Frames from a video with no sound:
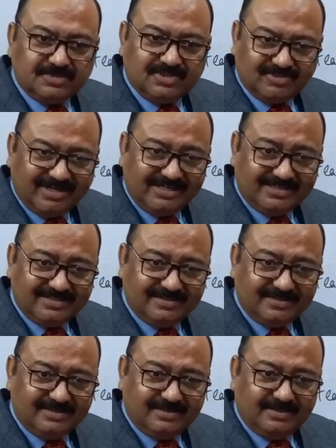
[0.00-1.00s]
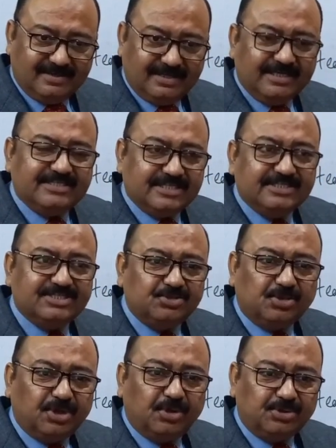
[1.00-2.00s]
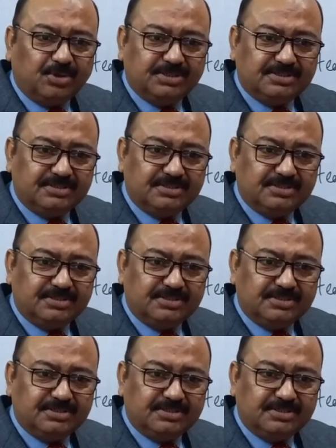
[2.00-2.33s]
right? Is it okay or not?